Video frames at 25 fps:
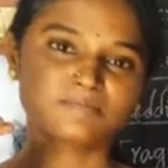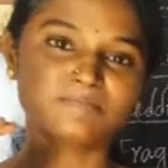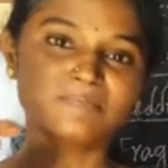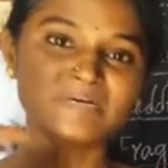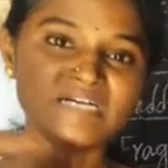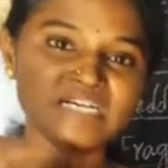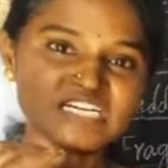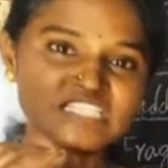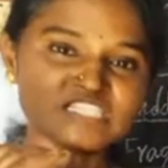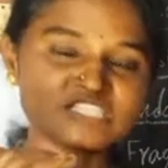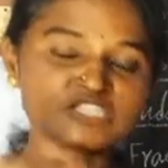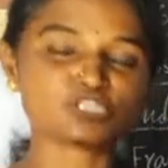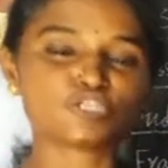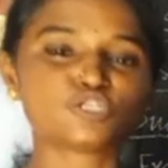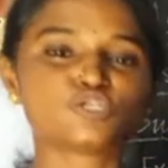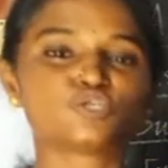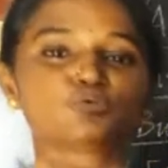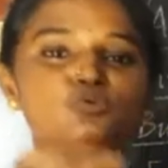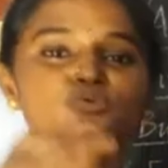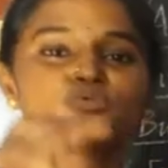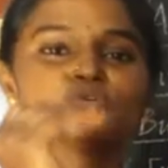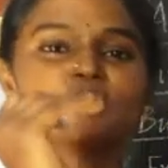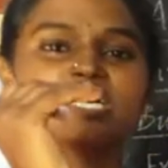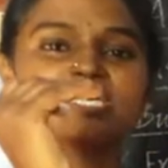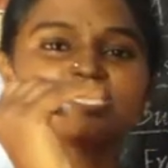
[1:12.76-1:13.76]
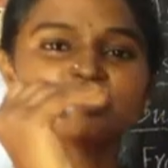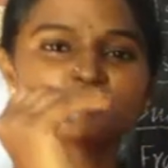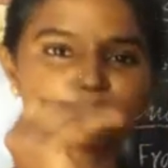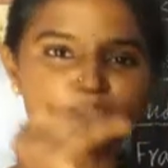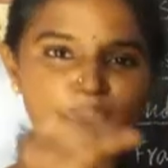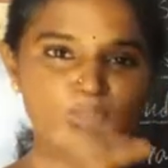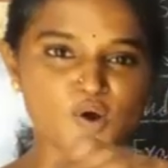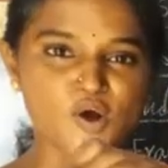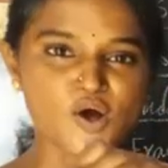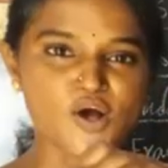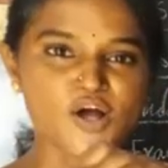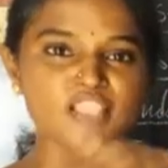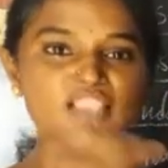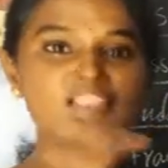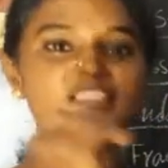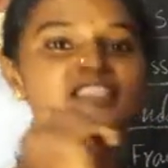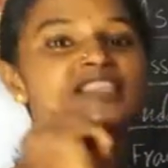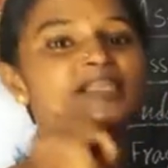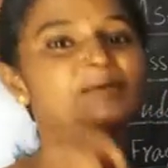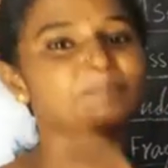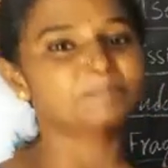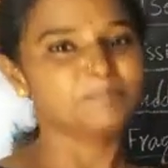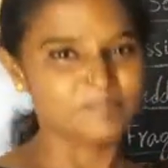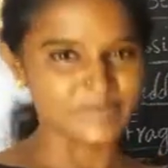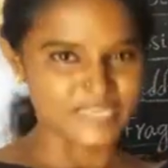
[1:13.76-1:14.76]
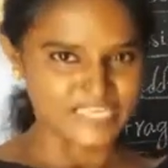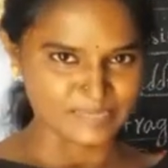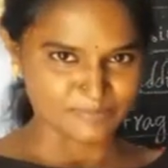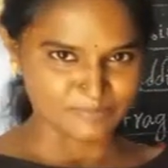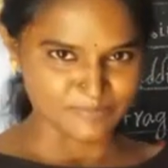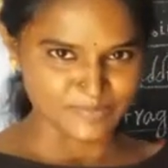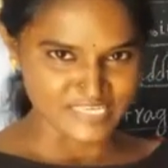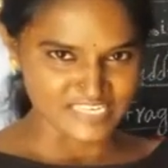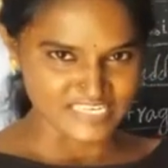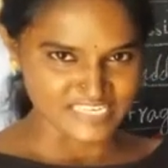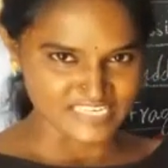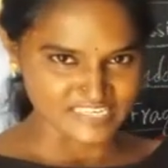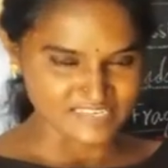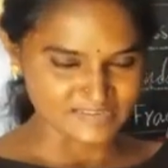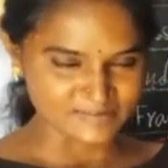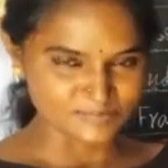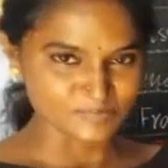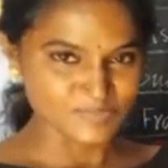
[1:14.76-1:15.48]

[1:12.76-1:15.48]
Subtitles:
birth to a small baby.